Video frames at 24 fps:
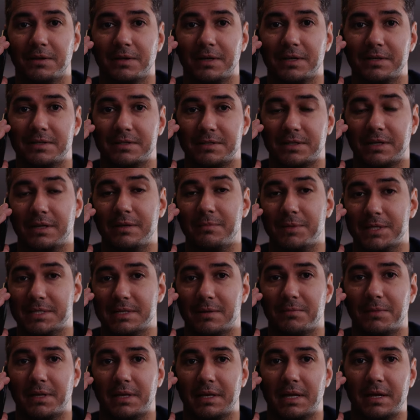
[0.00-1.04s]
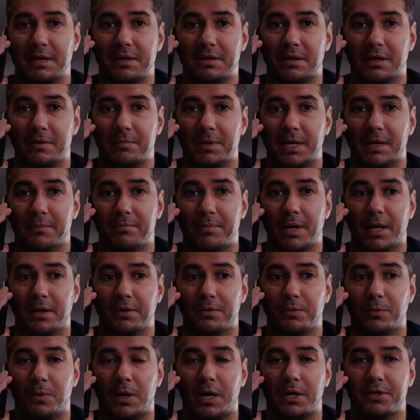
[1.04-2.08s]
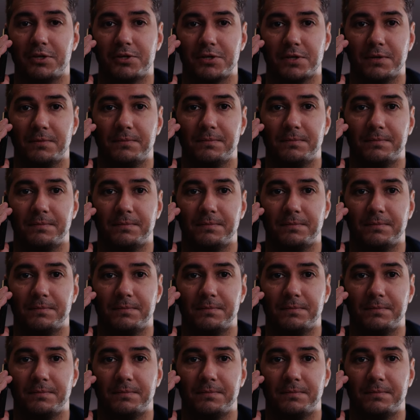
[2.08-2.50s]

it's going to be something that you're going to be compelled to watch.